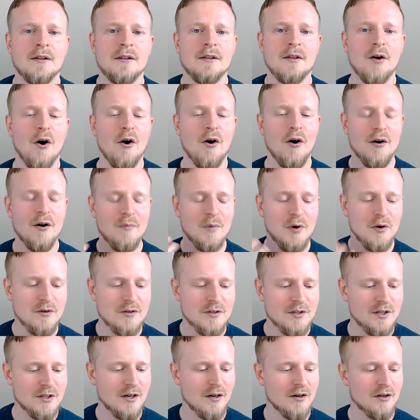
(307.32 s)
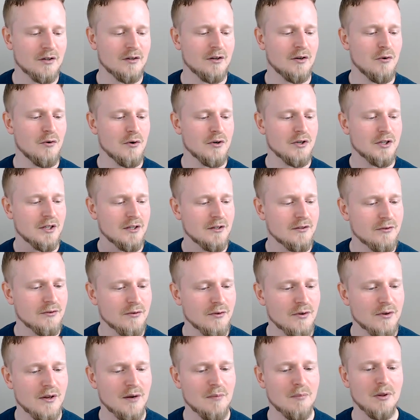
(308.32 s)
The hormones that are coursing
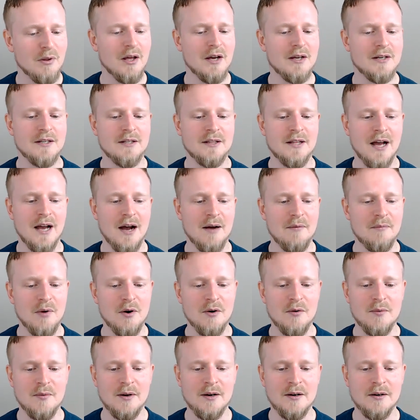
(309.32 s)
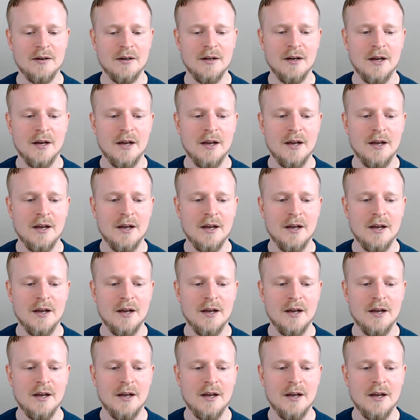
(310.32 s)
through their blood in that moment